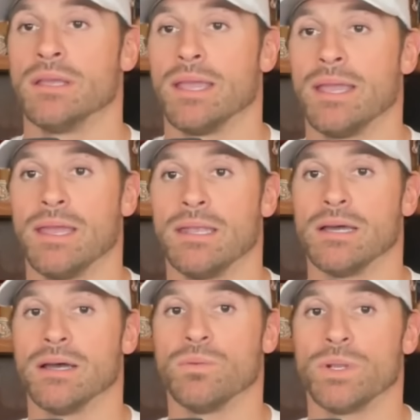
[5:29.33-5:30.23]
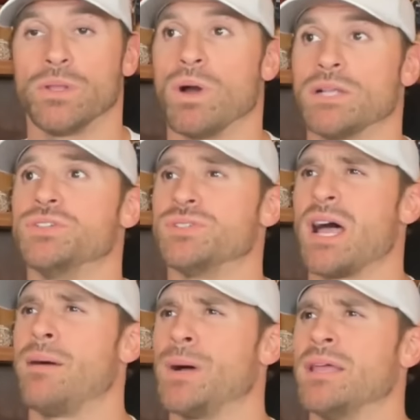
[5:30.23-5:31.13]
And uh, when you watch
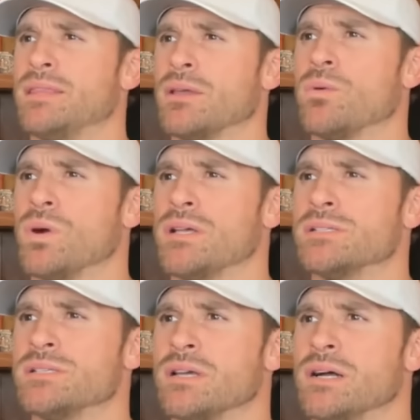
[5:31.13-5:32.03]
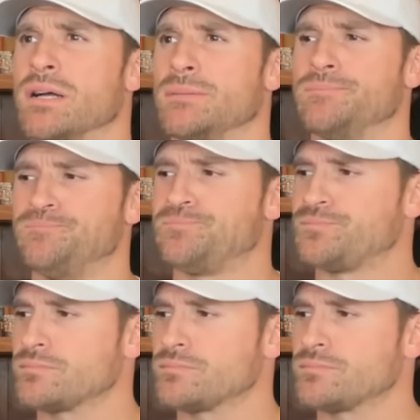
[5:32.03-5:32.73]
Uzama, I think it was, um,